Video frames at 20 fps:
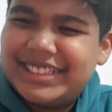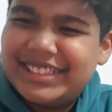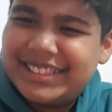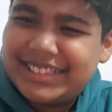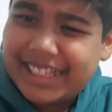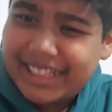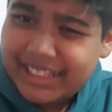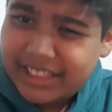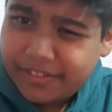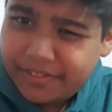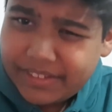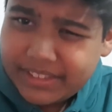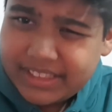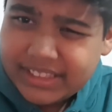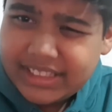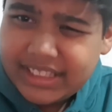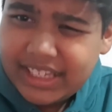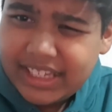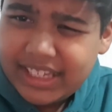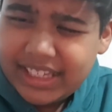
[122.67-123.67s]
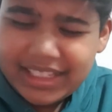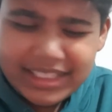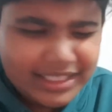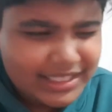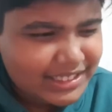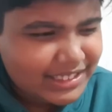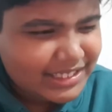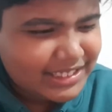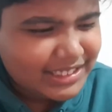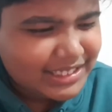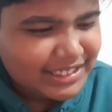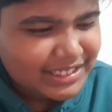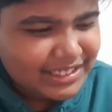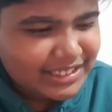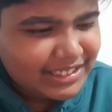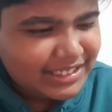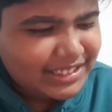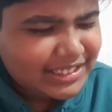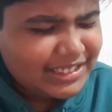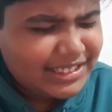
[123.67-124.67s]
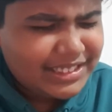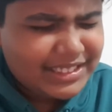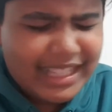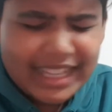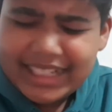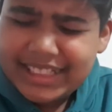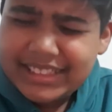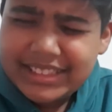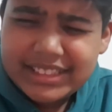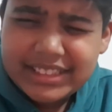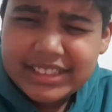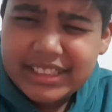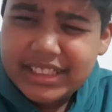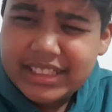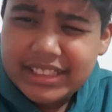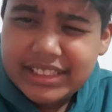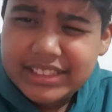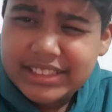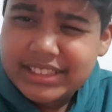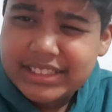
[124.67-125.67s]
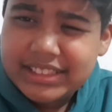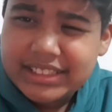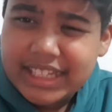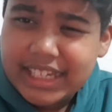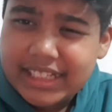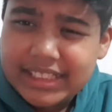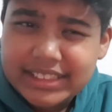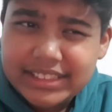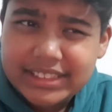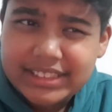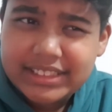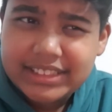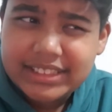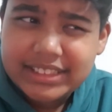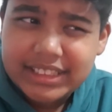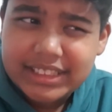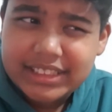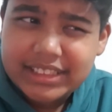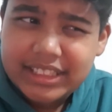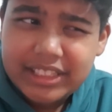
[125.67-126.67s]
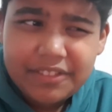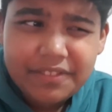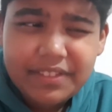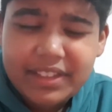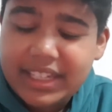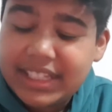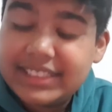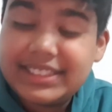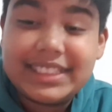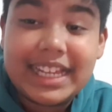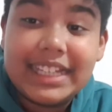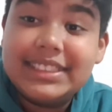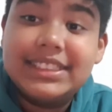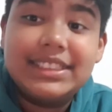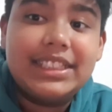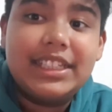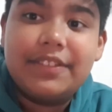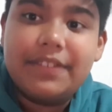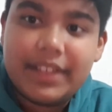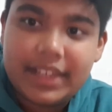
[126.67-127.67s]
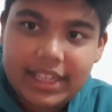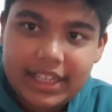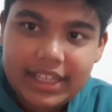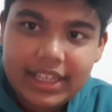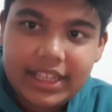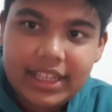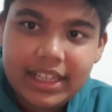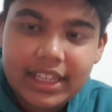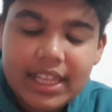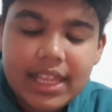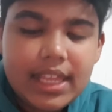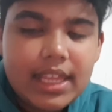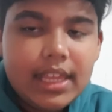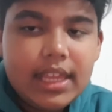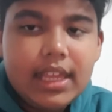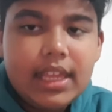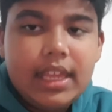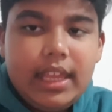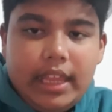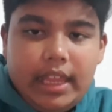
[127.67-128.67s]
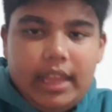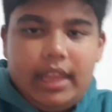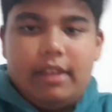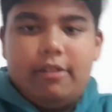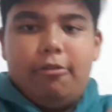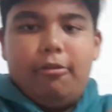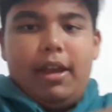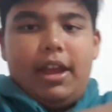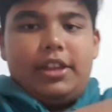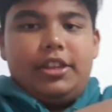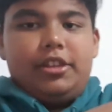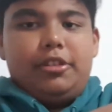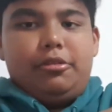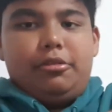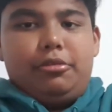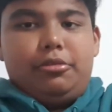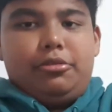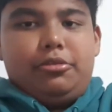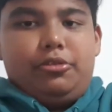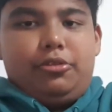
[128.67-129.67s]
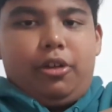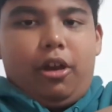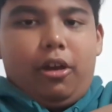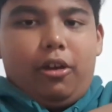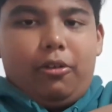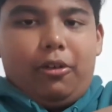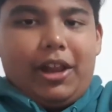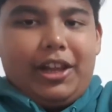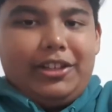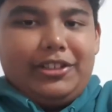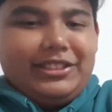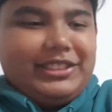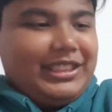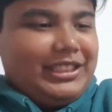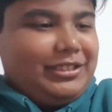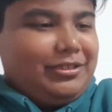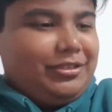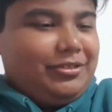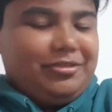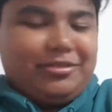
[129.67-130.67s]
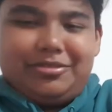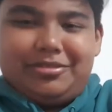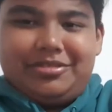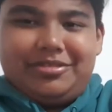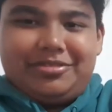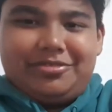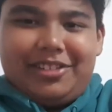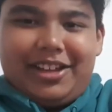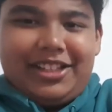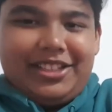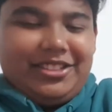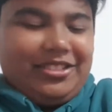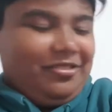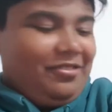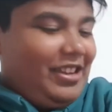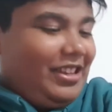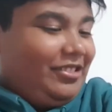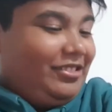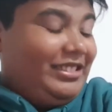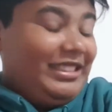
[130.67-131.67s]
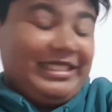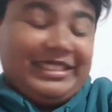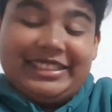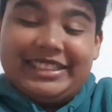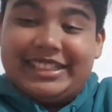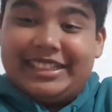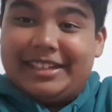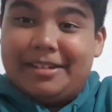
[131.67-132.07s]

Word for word: Sensitivity? Sensor sensitivity sensitivity. When you wrote, when you just when when you just